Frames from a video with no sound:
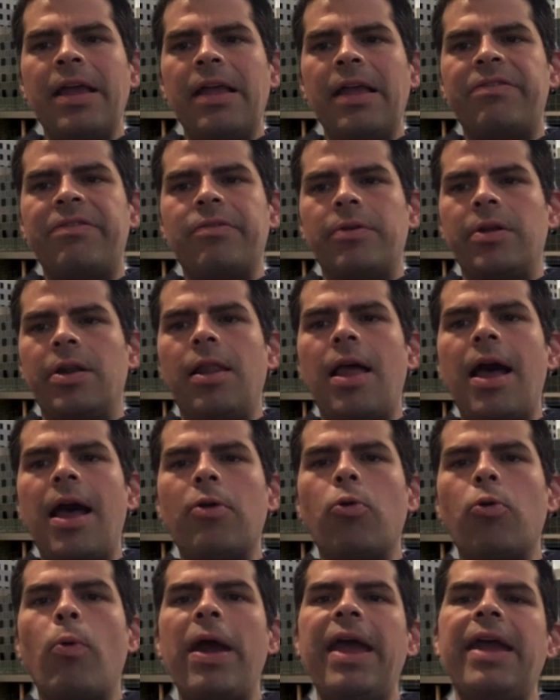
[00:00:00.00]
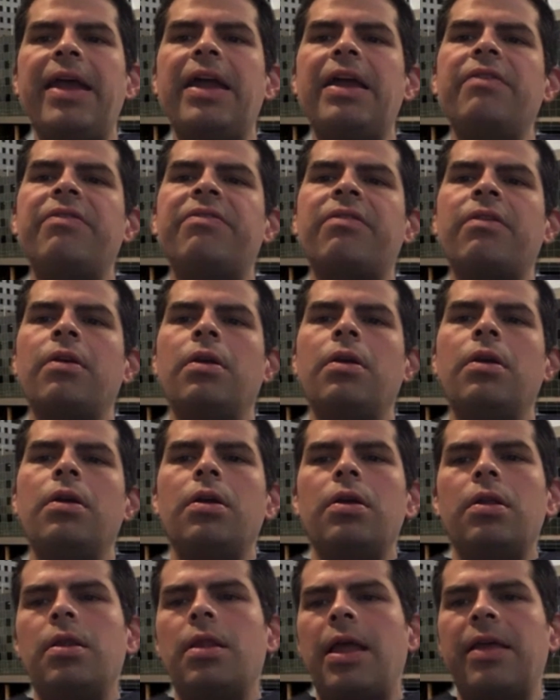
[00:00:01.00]
And so in a lot of ways,
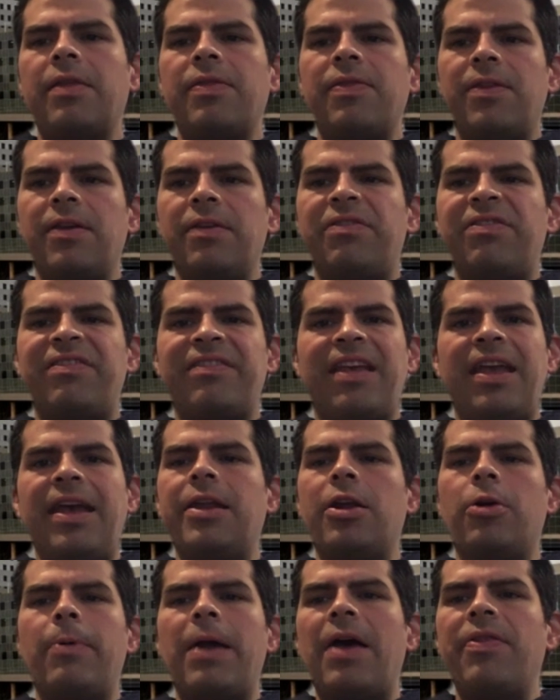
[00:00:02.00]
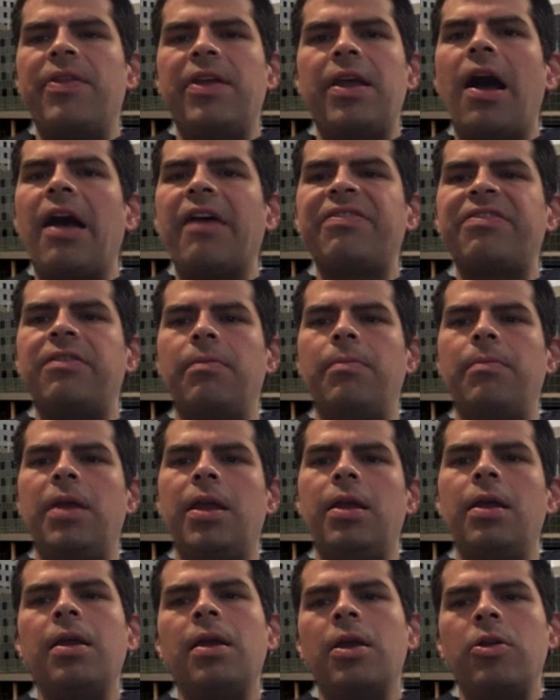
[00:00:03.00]
like the skin around the
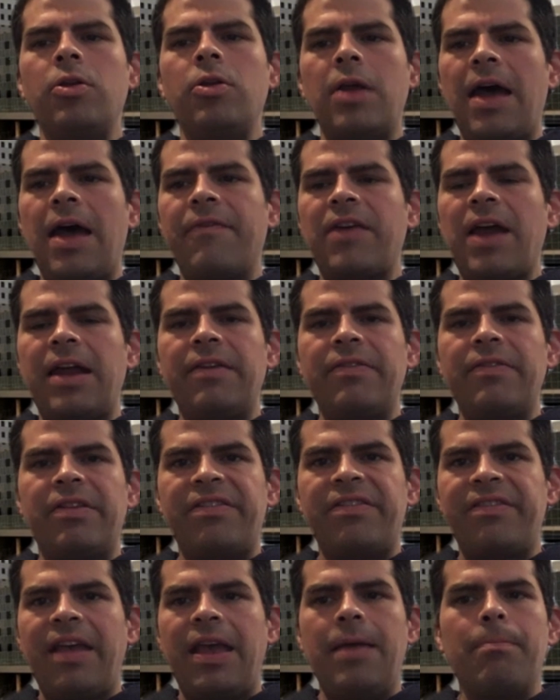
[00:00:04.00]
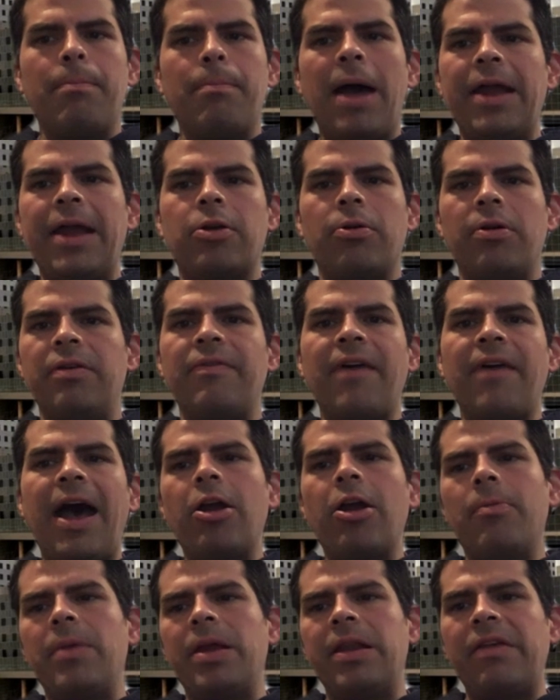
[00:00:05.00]
ostomy, you have kind of the same
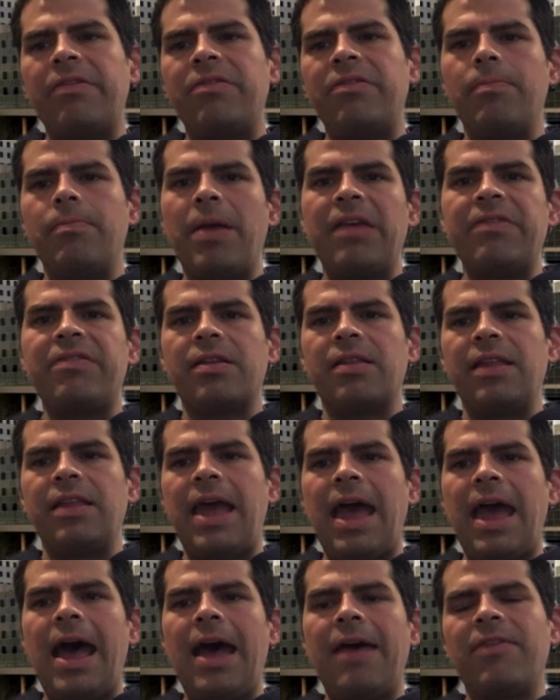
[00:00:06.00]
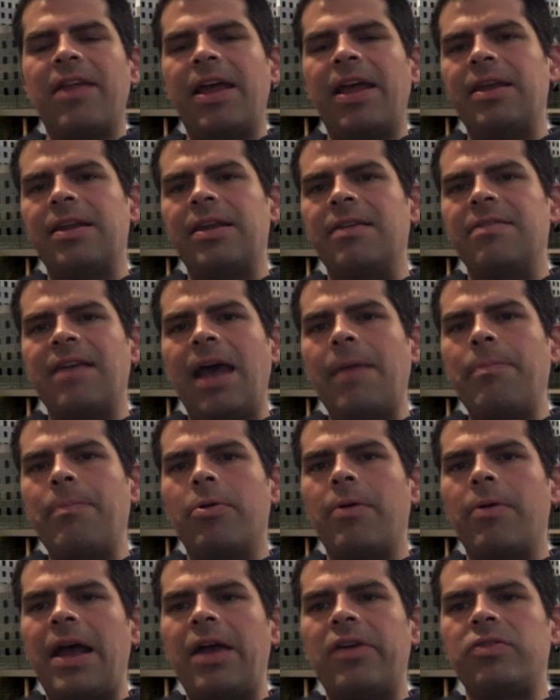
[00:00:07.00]
microenvironment as you basically have like in a diaper
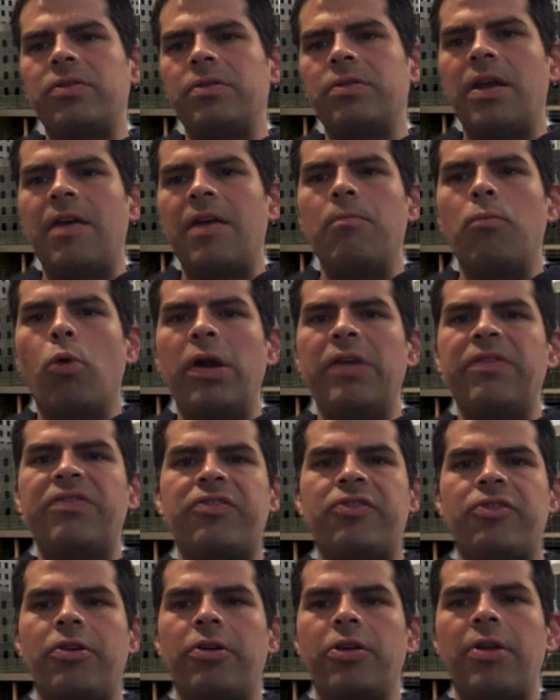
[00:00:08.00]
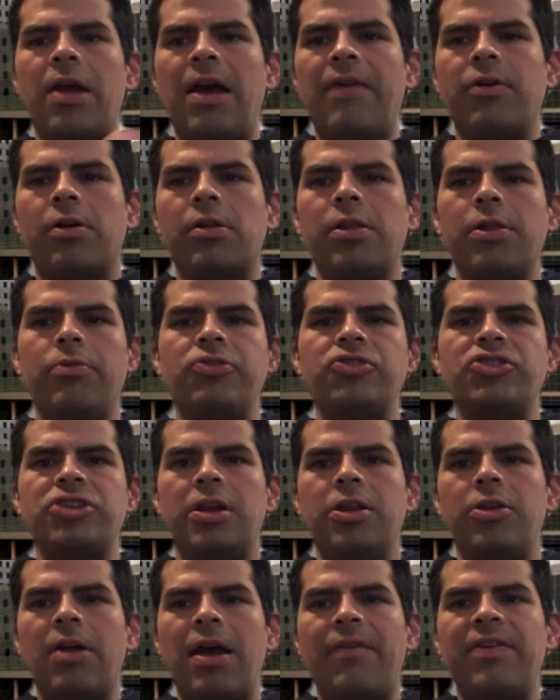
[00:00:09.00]
rash. You have moisture, you have
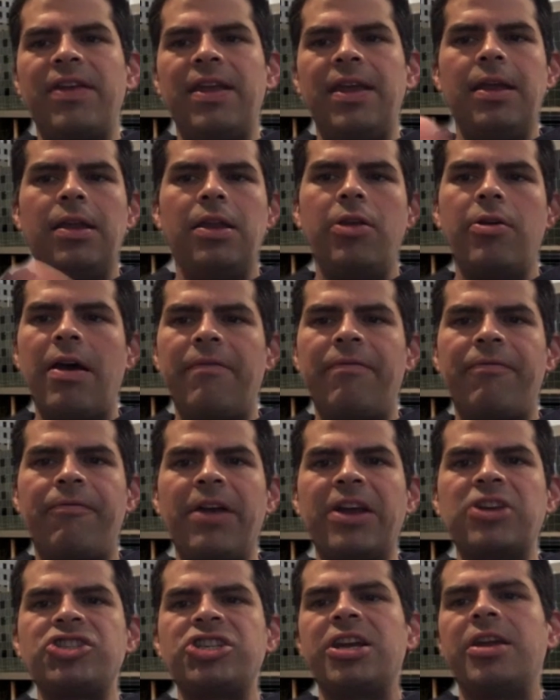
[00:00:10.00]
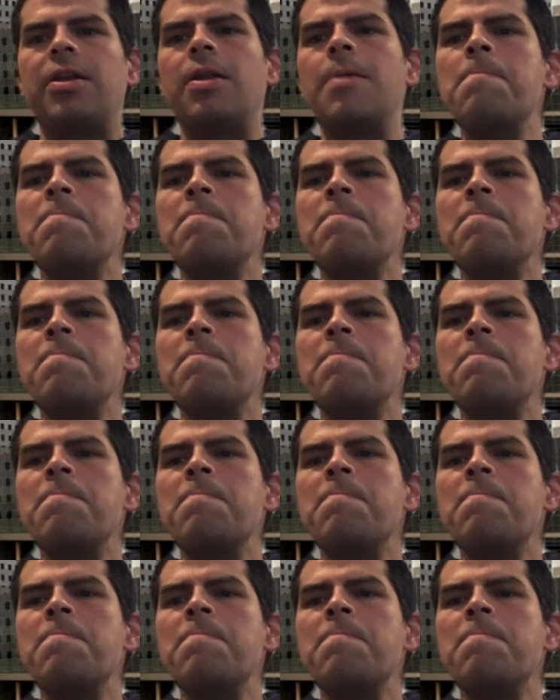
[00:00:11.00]
occlusion, you have heat, you have friction.